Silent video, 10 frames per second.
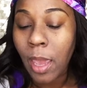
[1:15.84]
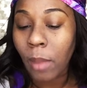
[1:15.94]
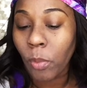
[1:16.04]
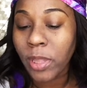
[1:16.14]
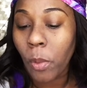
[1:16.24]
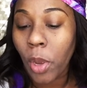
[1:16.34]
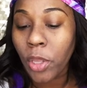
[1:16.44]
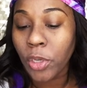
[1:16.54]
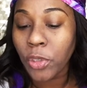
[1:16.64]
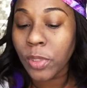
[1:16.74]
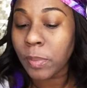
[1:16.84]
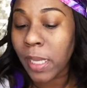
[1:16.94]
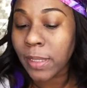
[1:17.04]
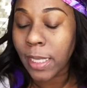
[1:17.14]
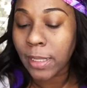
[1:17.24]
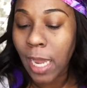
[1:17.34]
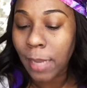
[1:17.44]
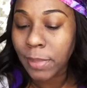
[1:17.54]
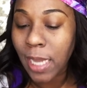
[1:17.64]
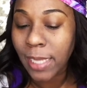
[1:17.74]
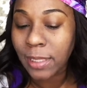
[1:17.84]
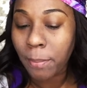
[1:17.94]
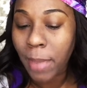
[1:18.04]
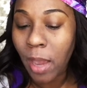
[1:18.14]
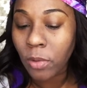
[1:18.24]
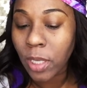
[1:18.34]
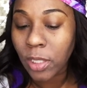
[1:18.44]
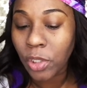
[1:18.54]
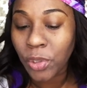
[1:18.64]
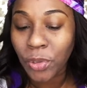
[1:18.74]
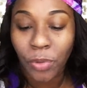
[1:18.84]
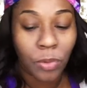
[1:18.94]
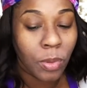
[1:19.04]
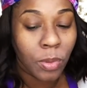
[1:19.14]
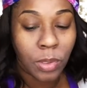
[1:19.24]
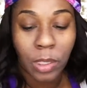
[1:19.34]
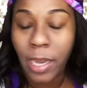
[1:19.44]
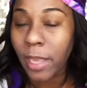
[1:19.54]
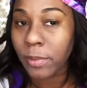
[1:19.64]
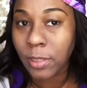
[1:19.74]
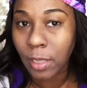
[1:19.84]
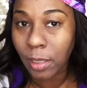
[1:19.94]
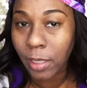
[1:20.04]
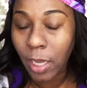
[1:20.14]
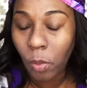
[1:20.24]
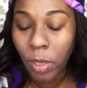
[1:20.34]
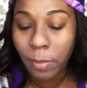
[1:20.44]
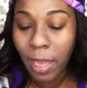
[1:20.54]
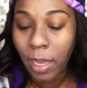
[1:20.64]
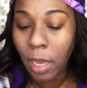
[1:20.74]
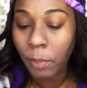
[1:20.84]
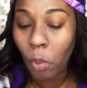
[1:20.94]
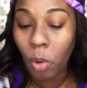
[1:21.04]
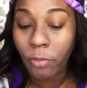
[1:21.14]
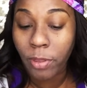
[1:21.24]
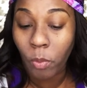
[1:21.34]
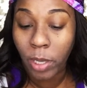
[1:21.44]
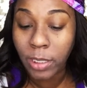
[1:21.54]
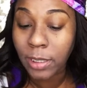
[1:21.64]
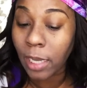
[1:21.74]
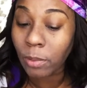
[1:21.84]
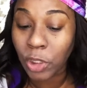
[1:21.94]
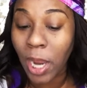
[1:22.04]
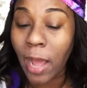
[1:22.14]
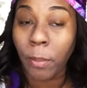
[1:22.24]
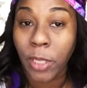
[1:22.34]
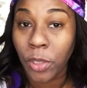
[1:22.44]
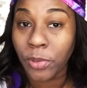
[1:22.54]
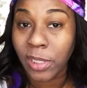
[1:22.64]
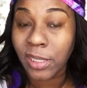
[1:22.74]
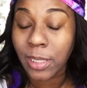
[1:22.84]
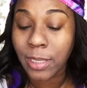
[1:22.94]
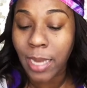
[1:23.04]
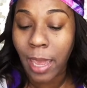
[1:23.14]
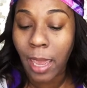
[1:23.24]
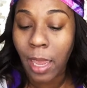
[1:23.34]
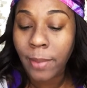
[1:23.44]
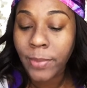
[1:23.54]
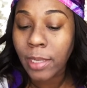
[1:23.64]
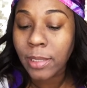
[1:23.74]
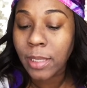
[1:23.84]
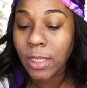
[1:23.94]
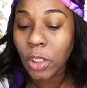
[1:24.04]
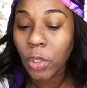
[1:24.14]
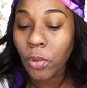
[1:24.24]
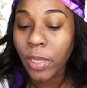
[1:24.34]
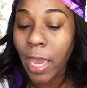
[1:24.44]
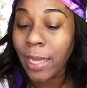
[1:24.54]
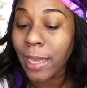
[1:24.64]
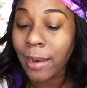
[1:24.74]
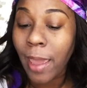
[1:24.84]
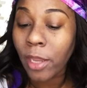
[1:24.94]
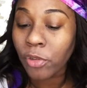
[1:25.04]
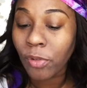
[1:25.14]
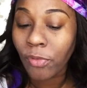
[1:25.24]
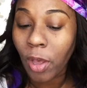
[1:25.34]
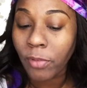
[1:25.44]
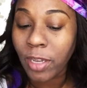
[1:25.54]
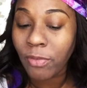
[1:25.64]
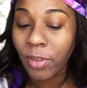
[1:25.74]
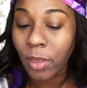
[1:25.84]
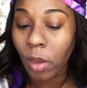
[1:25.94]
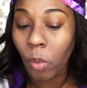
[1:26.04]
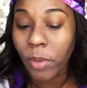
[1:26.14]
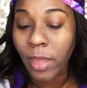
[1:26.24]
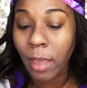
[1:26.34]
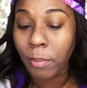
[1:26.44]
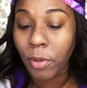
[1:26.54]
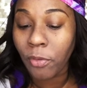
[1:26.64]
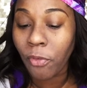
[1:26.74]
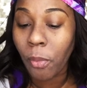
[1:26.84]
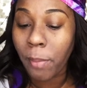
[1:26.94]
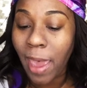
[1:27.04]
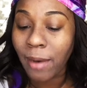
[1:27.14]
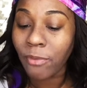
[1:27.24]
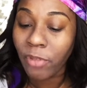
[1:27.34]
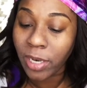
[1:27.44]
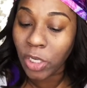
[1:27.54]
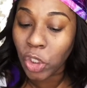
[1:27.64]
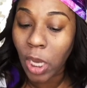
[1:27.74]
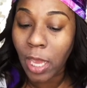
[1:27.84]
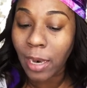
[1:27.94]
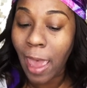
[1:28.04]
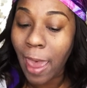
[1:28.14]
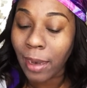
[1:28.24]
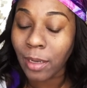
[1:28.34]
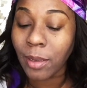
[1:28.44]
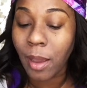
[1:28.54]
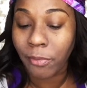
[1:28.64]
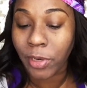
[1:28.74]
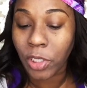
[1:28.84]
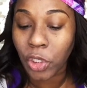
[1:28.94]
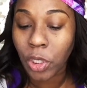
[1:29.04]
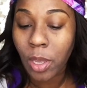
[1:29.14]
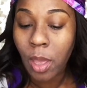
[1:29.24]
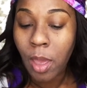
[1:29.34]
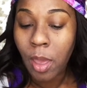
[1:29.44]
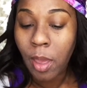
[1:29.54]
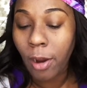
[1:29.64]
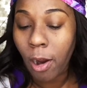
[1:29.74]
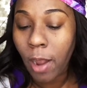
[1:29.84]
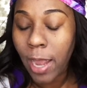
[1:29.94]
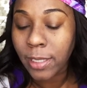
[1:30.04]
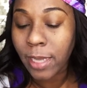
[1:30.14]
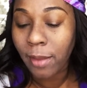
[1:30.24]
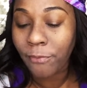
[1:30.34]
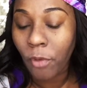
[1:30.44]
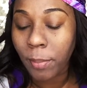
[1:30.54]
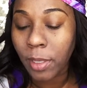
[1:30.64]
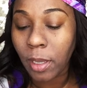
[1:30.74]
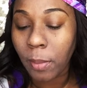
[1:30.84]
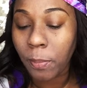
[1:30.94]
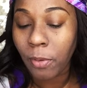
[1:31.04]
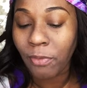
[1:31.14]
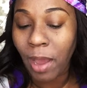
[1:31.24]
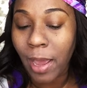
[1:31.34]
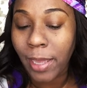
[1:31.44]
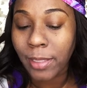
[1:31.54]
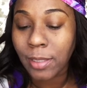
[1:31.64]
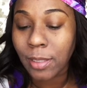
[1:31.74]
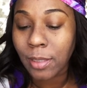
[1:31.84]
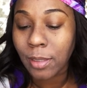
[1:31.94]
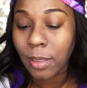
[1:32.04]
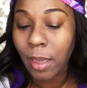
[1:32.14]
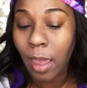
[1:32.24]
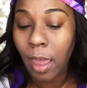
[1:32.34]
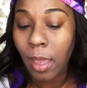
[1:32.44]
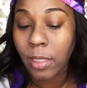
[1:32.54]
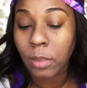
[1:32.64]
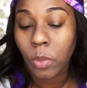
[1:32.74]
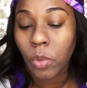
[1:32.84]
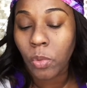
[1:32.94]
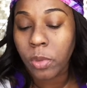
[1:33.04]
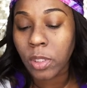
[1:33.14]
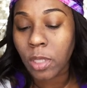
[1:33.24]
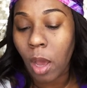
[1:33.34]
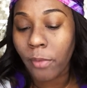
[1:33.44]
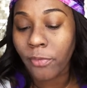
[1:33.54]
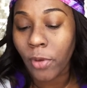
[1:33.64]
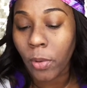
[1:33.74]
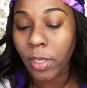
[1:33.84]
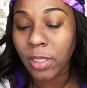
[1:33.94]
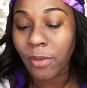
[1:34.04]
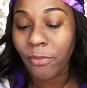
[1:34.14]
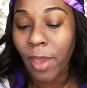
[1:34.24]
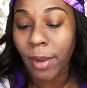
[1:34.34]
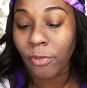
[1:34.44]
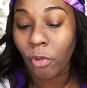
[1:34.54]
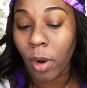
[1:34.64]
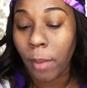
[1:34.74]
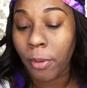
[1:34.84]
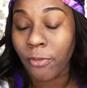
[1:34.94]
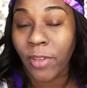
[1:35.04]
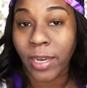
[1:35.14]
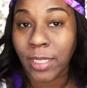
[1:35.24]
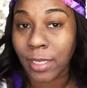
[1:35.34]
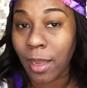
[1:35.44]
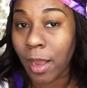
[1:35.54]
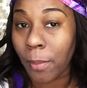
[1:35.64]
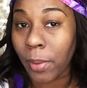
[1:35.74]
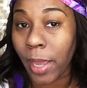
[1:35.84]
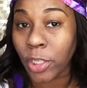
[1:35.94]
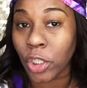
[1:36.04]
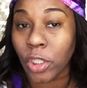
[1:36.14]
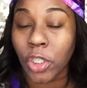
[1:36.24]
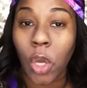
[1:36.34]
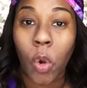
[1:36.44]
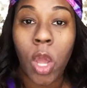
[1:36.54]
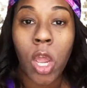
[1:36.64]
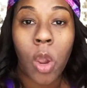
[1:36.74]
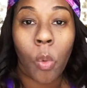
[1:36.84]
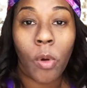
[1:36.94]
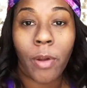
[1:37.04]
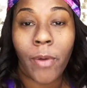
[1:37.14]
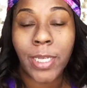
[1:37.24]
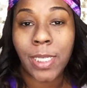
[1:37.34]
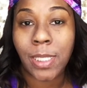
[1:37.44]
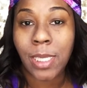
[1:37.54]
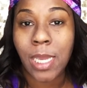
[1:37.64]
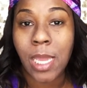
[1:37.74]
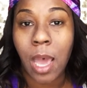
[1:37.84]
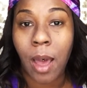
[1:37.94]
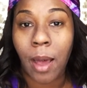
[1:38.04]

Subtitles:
And what they want you to do is mix a dime size amount into the Naked Skin Liquid makeup or the one and done, which I'll be using today. And this is to create an extra velvety feel with a beautiful matte finish and added coverage. Here, our high-tech formula provides a smooth, soft focus effect for a perfected complexion. So we're going to see